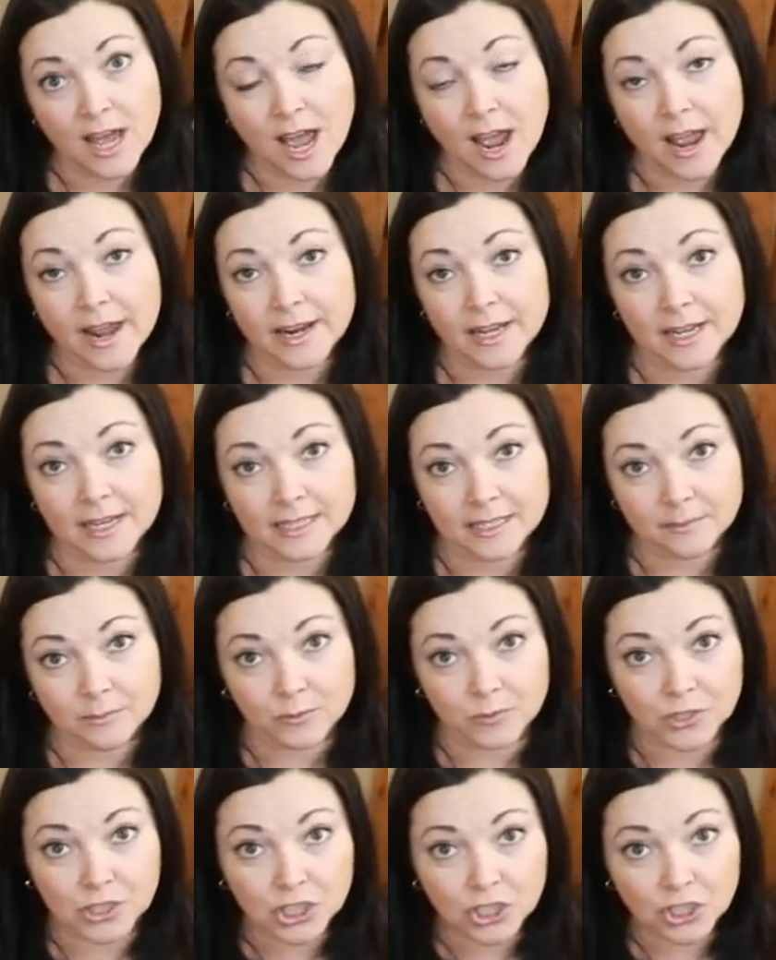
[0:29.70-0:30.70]
and a
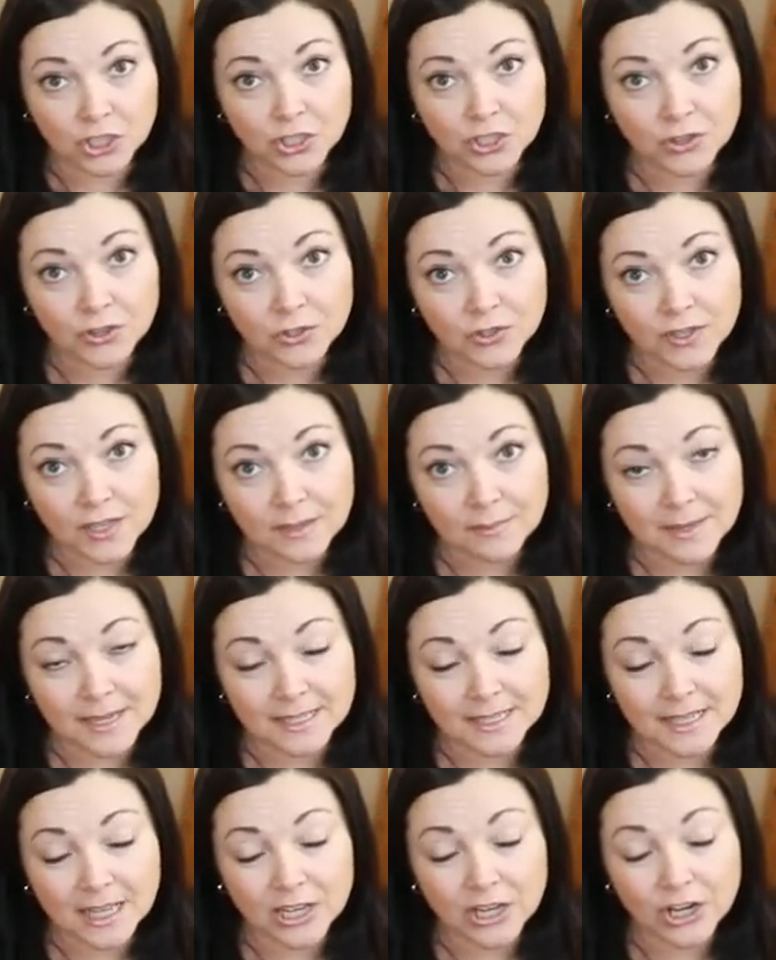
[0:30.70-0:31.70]
customer return through the eBay
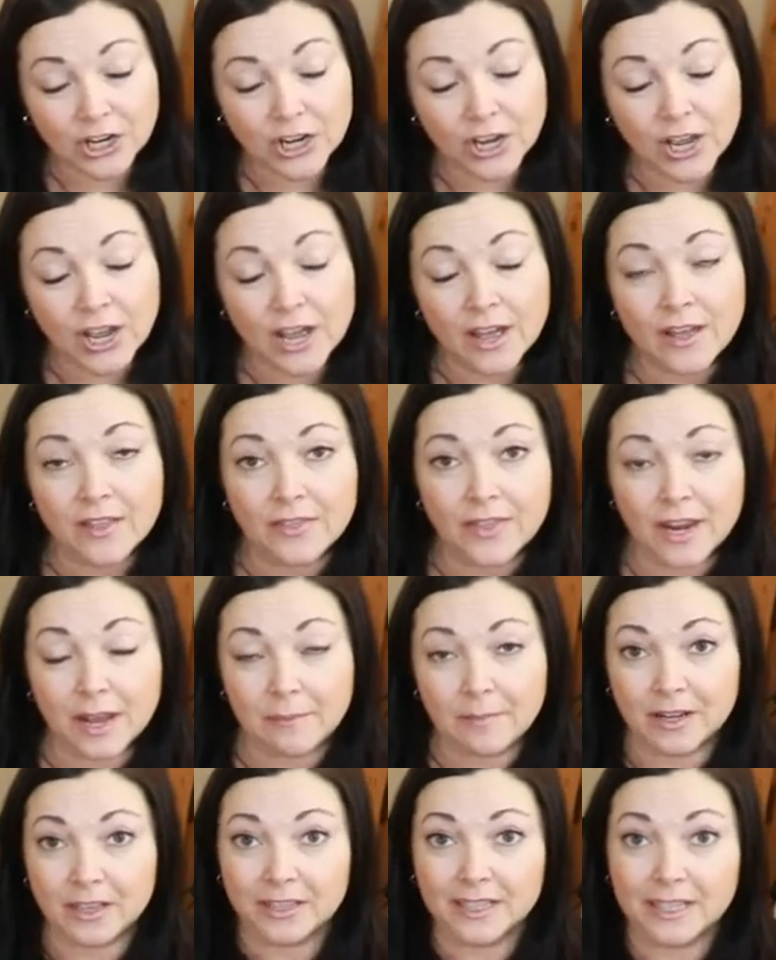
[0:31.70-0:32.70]
seller that
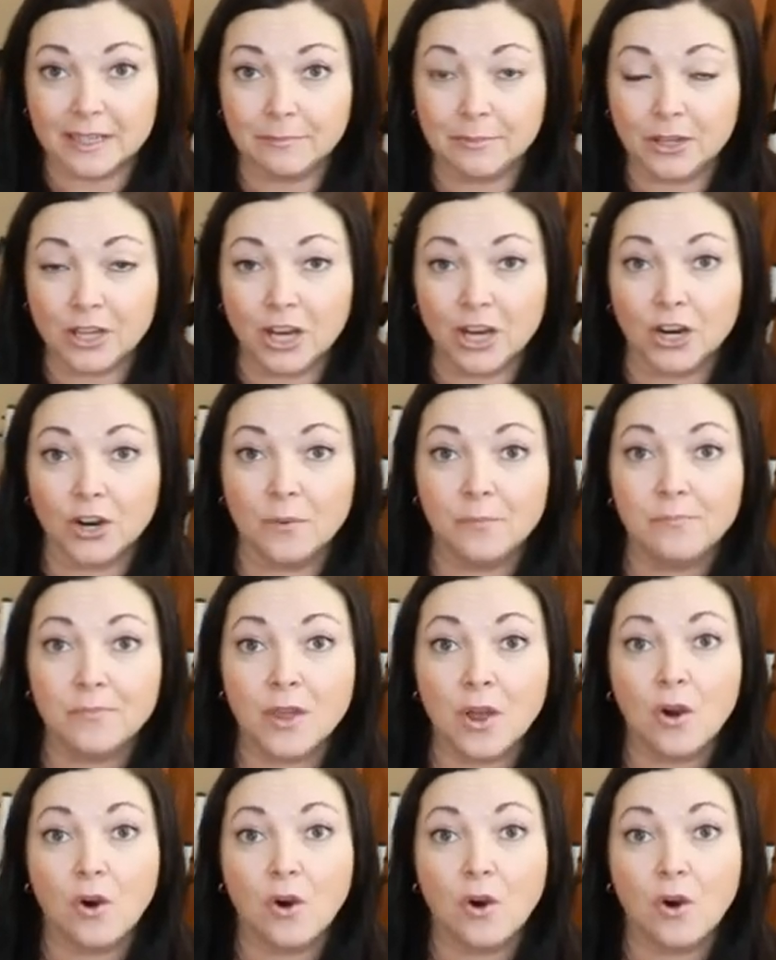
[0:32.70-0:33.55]
I'm going to link below,